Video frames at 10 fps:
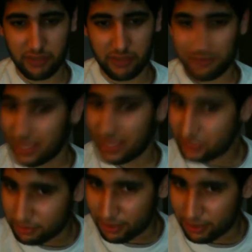not so
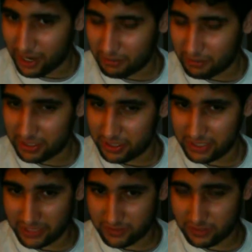proud because I
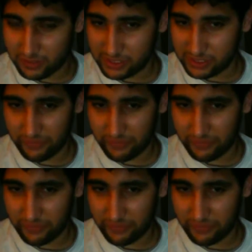have certain